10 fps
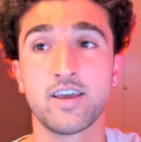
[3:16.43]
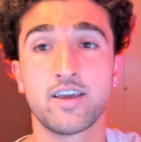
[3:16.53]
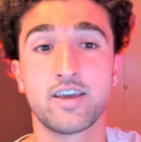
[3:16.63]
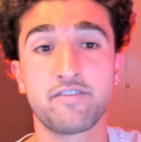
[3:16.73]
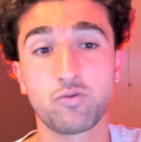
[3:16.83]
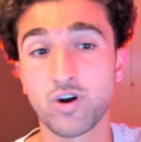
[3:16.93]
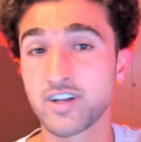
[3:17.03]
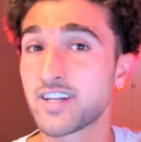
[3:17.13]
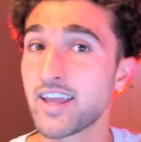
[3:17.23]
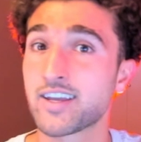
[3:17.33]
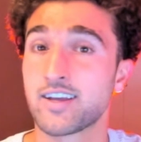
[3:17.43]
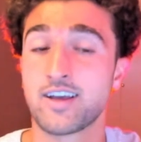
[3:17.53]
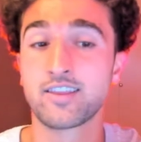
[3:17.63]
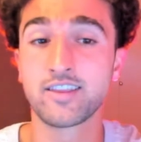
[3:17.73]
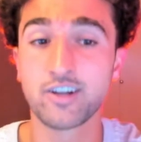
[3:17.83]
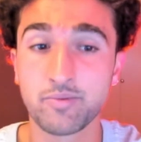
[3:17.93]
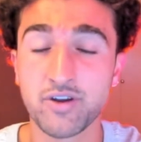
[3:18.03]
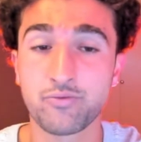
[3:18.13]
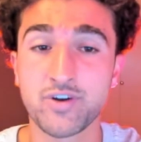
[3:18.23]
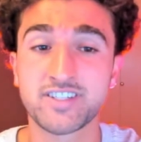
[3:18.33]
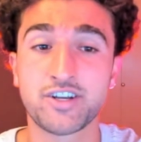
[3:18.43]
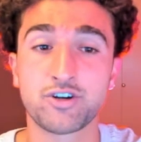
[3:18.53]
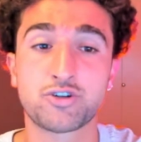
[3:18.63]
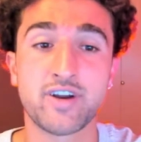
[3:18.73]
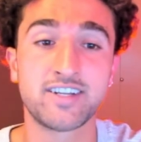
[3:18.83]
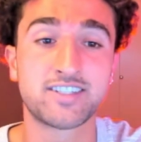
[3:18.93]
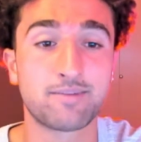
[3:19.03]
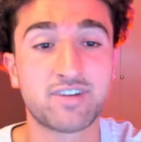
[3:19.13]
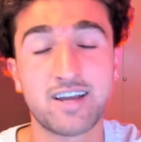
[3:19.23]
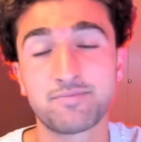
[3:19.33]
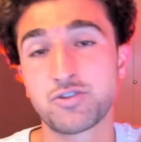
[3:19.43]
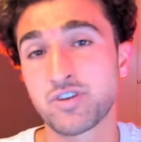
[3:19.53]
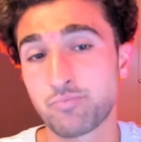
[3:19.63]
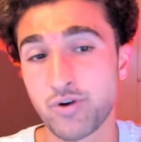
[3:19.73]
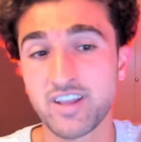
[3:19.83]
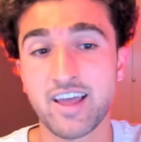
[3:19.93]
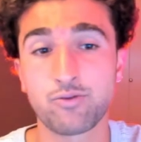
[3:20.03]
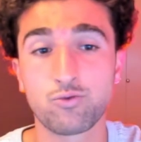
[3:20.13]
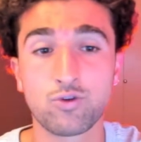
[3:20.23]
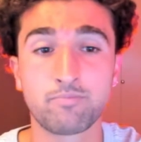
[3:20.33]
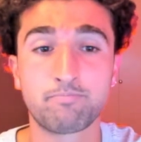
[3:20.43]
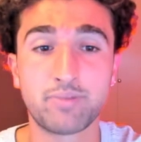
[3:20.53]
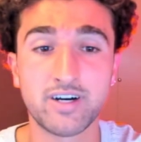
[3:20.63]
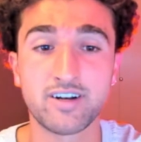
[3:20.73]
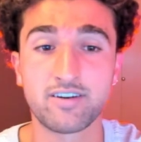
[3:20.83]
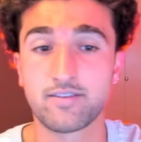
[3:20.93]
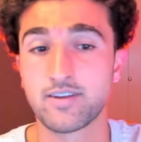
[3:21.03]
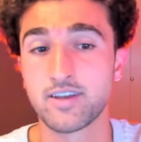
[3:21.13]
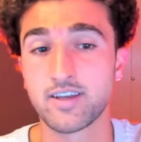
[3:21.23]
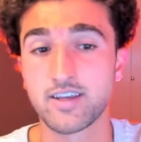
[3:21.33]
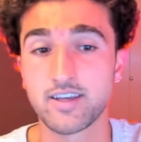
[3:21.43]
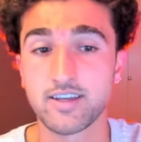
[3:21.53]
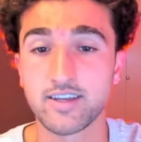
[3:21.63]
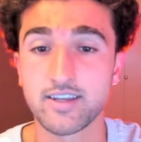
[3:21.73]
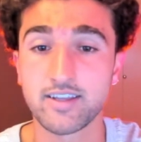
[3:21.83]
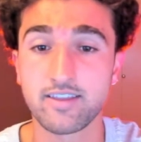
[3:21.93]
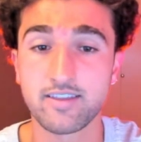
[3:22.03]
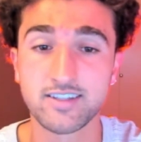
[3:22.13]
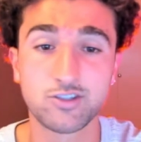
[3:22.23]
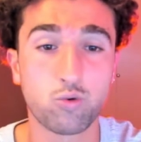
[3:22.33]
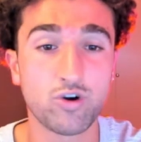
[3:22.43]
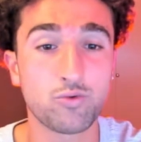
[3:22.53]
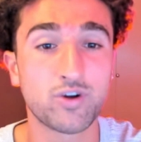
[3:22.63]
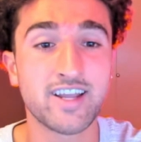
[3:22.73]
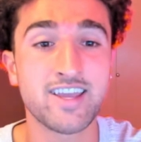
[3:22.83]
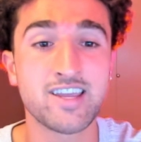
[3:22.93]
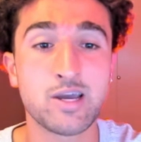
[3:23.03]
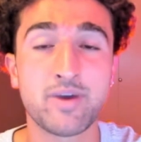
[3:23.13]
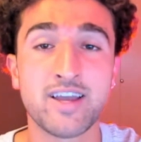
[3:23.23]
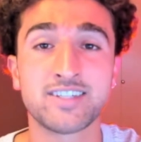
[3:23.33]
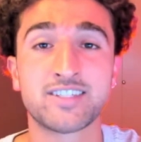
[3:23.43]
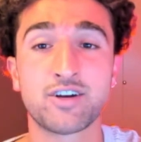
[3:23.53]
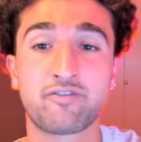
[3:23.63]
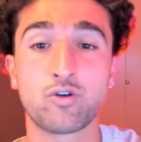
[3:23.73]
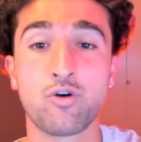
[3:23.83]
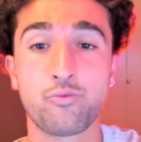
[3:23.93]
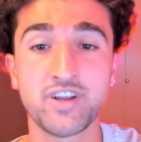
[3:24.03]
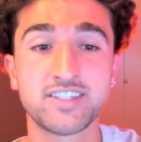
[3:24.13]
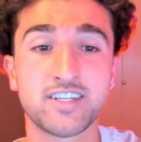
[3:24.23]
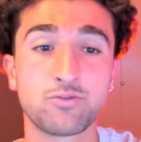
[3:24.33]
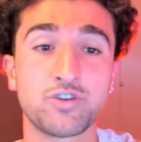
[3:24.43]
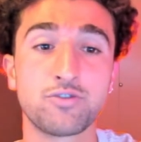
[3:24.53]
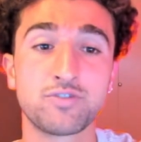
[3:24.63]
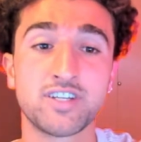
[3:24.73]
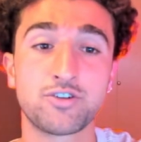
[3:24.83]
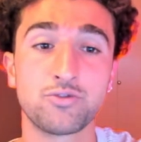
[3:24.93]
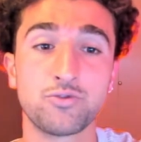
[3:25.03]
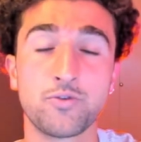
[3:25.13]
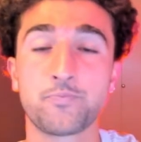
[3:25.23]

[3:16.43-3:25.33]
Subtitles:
if you want to take a little bit riskier trade, sometimes you can break that rule, but this 21-day EMA is there for a reason. We use it to